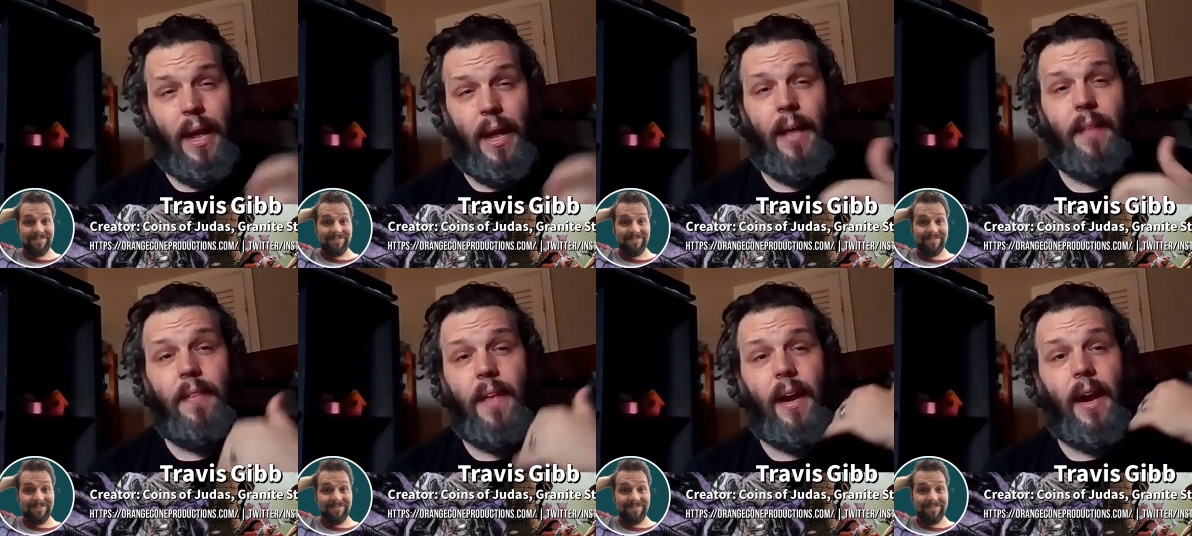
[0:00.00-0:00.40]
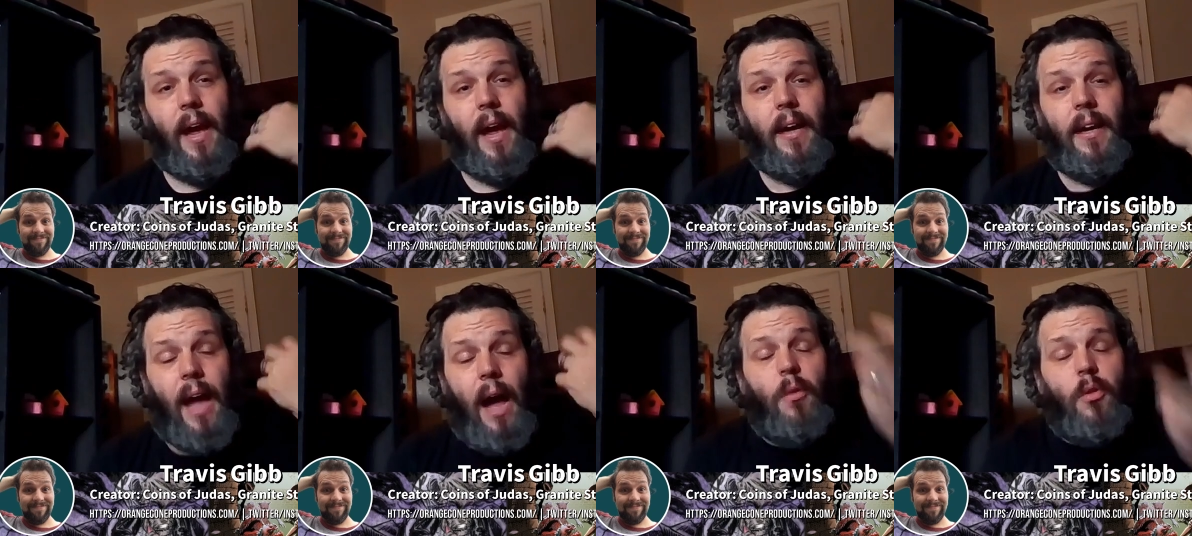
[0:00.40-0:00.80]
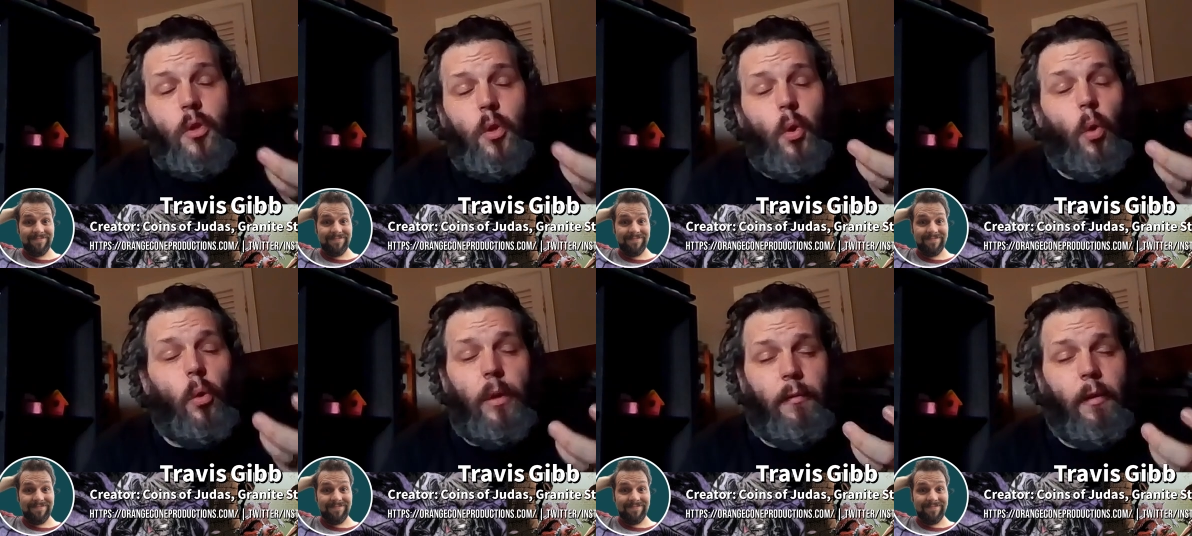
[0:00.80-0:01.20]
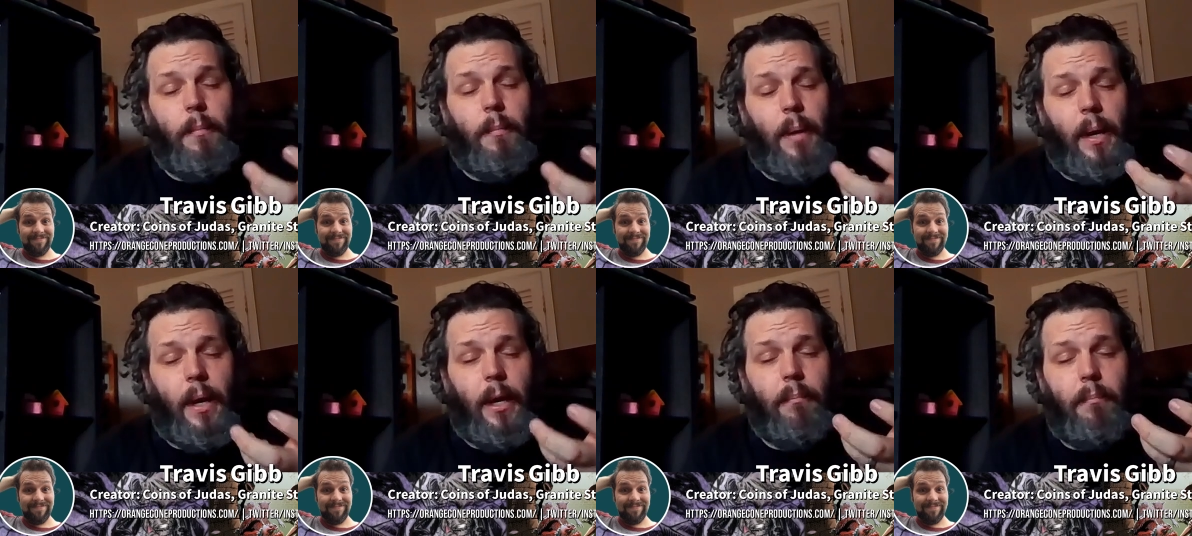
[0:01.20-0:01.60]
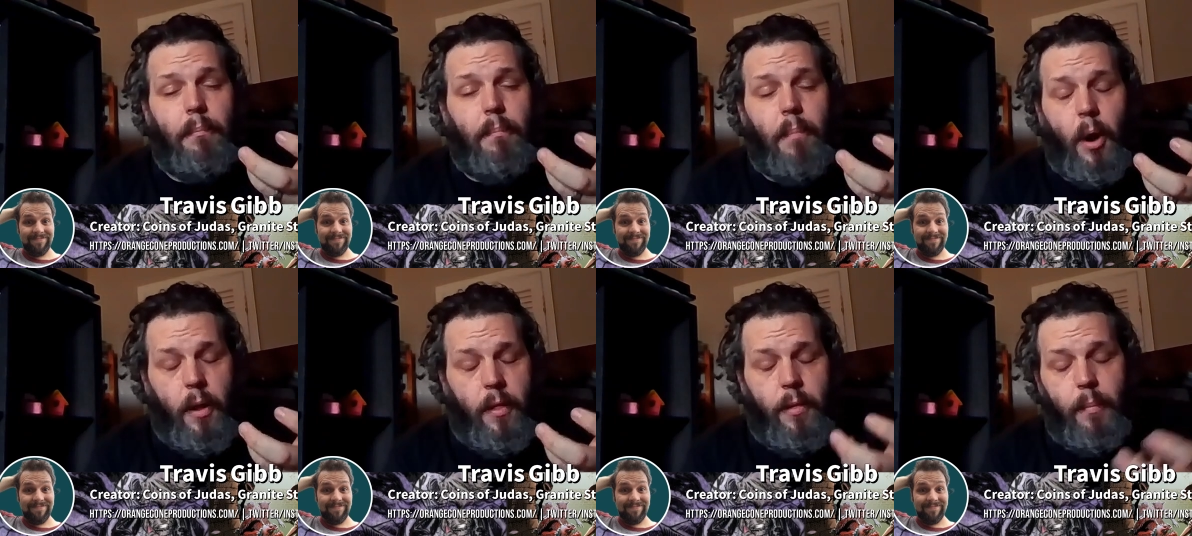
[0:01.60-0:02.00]
Speaker 1: And then I outsold everybody at
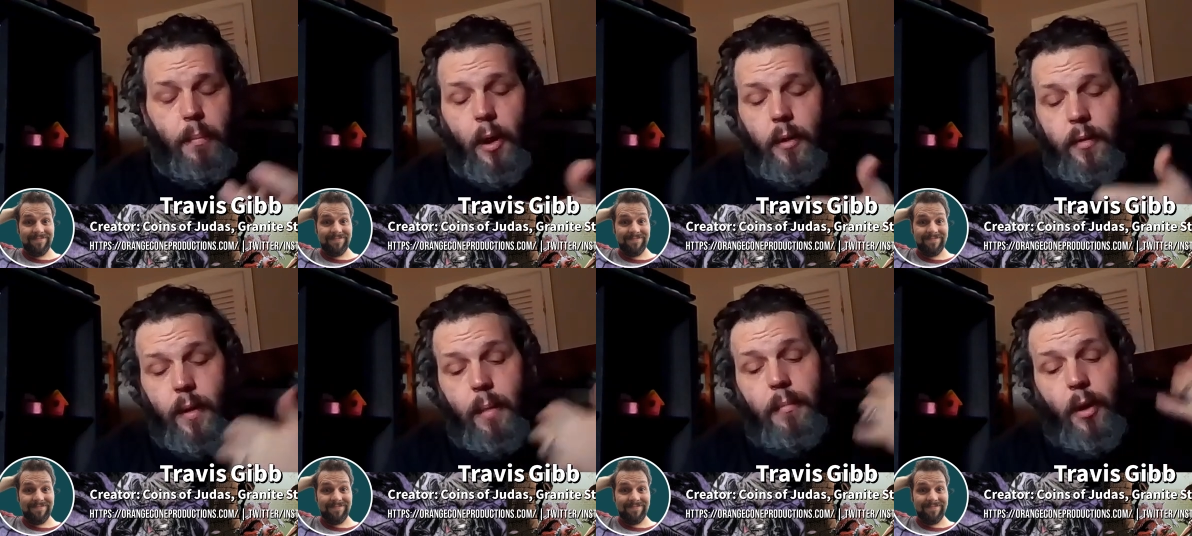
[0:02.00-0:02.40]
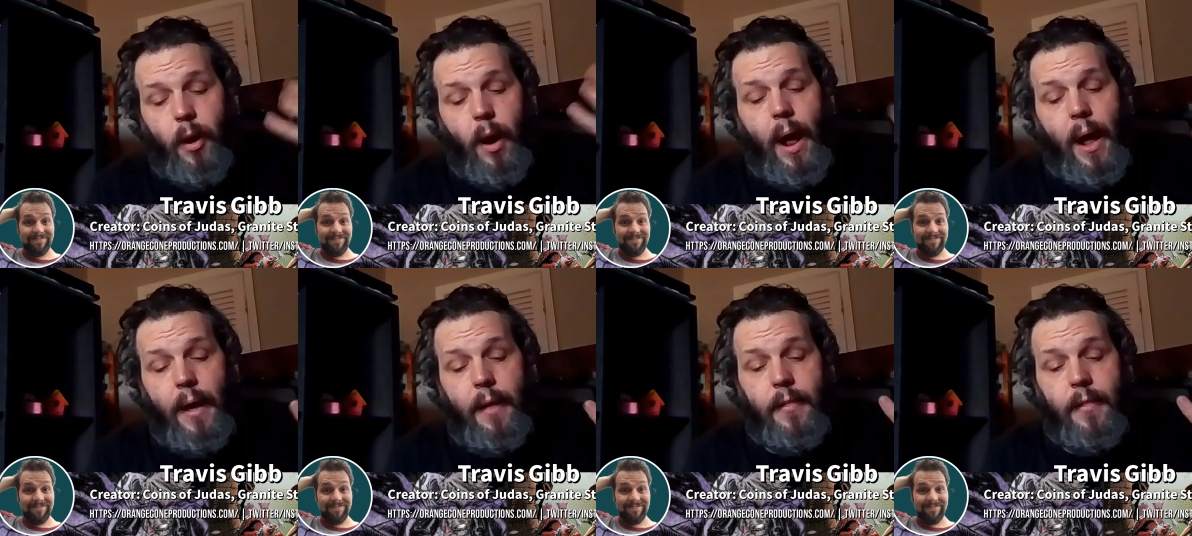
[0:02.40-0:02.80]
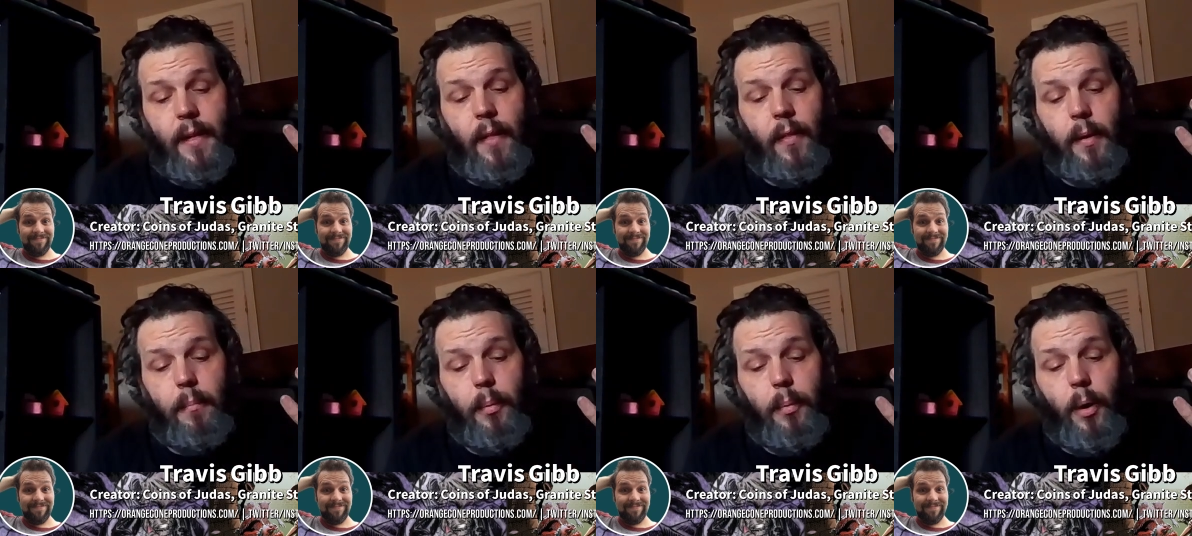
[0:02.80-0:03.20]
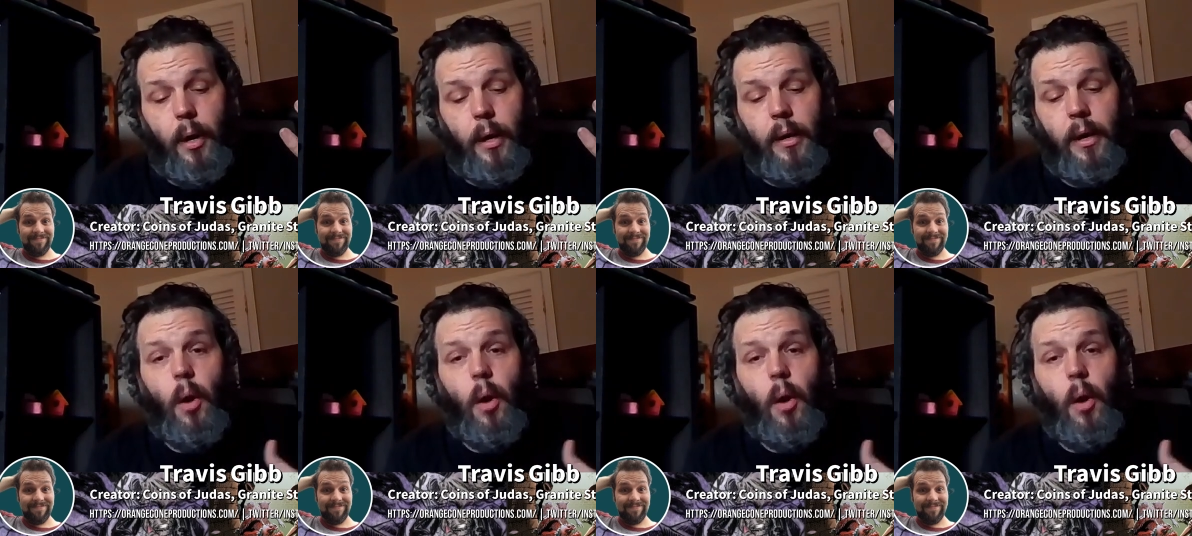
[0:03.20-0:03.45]
Barnes and Barnes on their highest selling book,